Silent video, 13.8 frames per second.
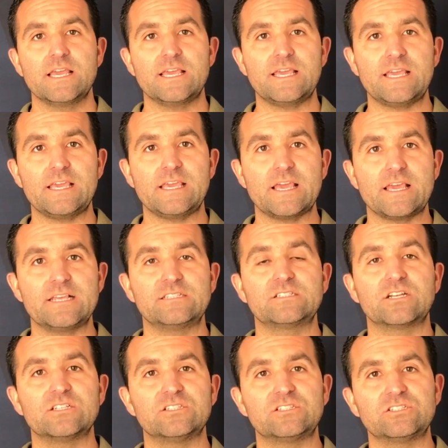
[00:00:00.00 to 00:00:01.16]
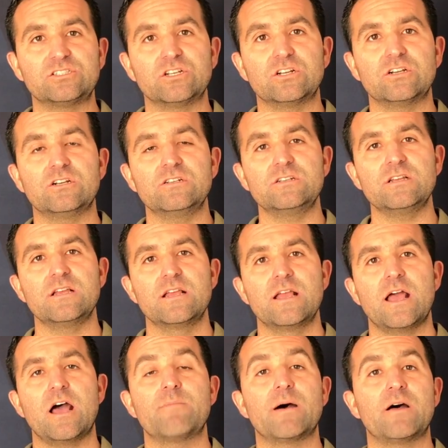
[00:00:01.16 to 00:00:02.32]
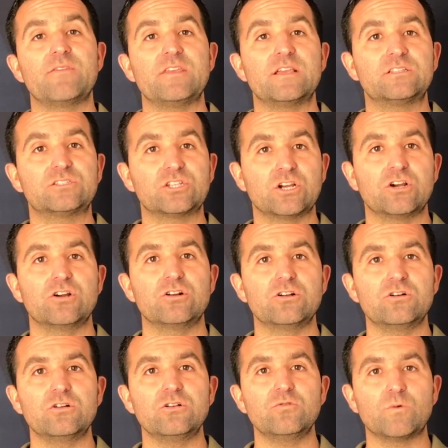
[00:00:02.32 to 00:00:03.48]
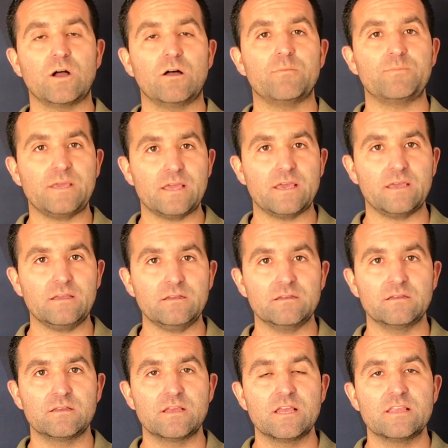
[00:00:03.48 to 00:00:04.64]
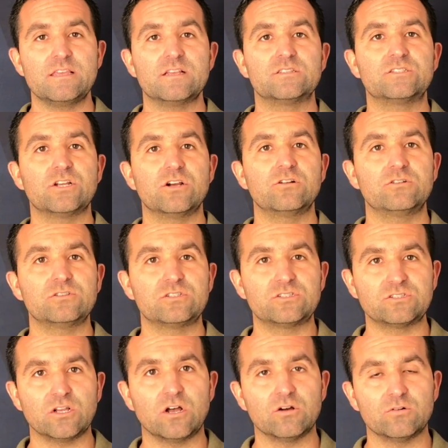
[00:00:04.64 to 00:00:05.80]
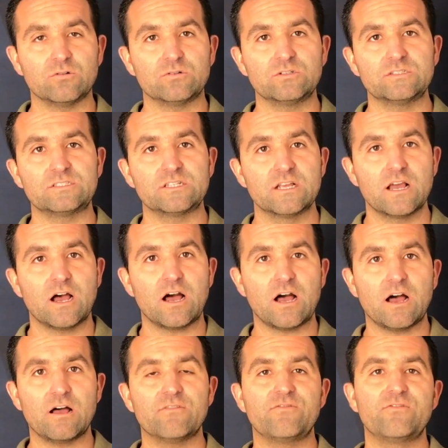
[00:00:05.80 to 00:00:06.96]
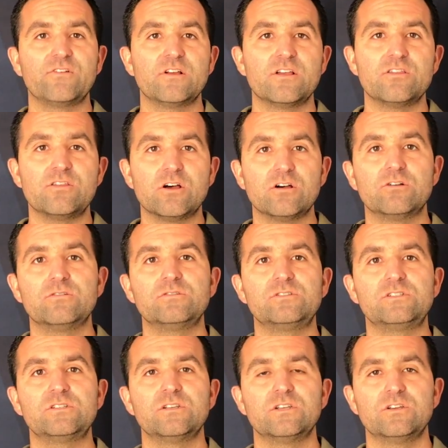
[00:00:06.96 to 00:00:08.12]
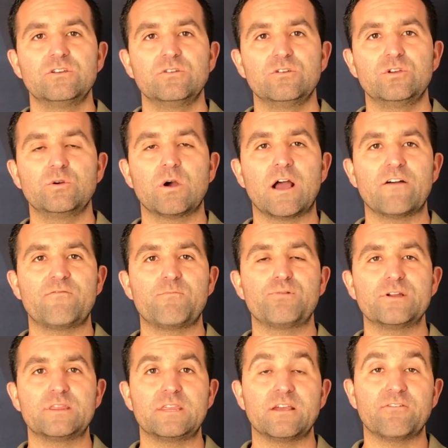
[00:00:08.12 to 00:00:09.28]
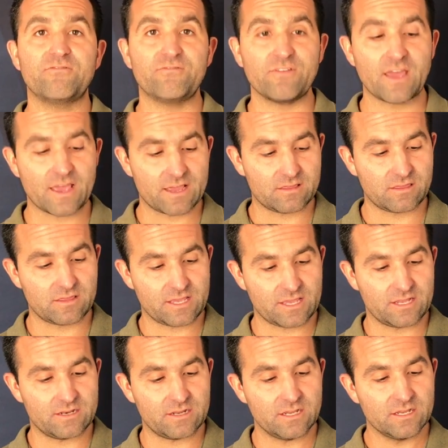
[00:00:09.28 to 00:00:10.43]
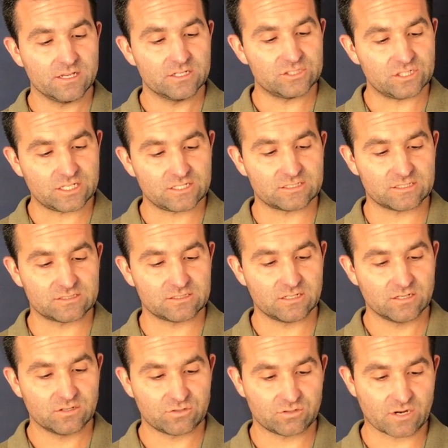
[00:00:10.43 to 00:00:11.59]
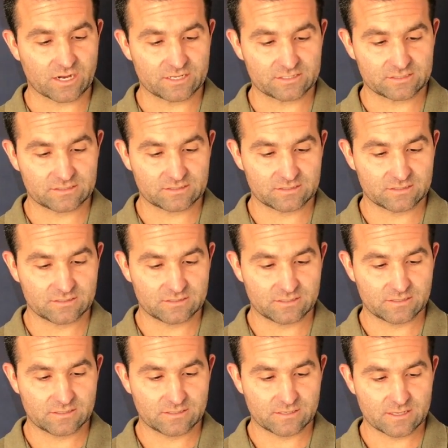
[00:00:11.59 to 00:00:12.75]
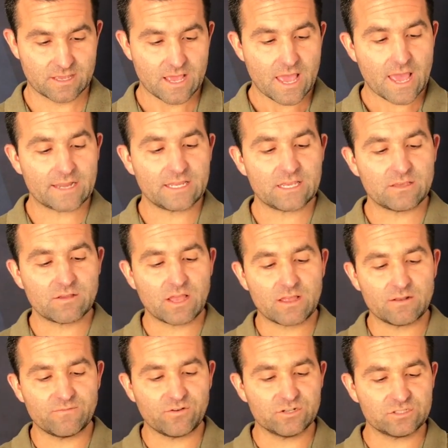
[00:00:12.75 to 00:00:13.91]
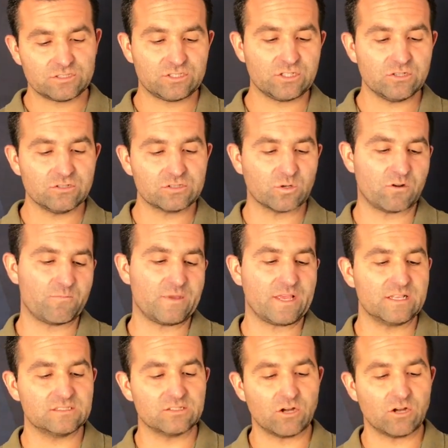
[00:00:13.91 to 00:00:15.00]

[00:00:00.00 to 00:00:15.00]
He is concerned about the eternal well-being, the eternal souls of those who have put their faith in Jesus Christ. And he, in verse 2, sort of begins